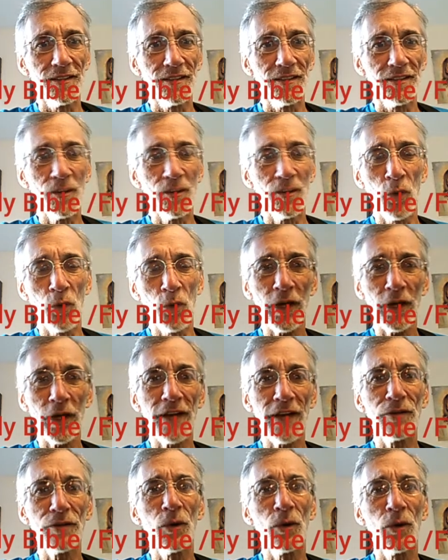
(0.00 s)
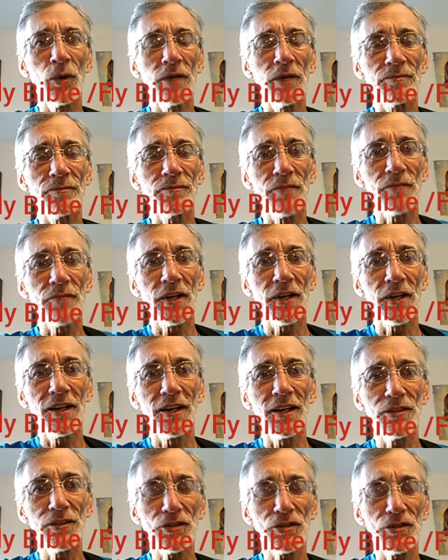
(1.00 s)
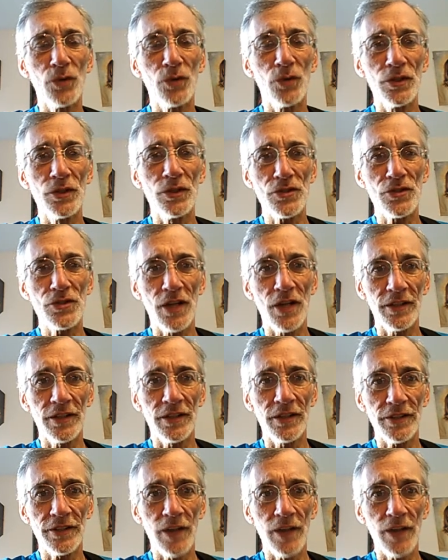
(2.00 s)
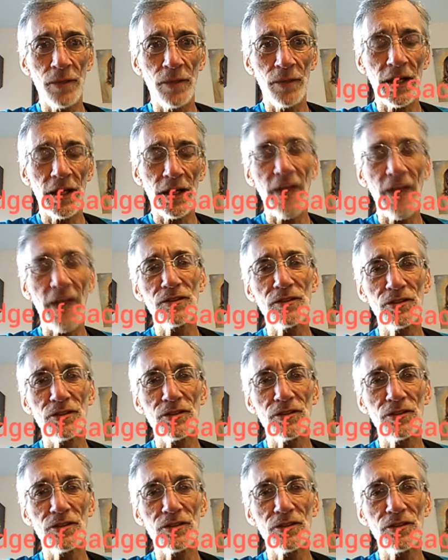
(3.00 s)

Good morning, everyone. Uh, this is Gordon Sullender coming at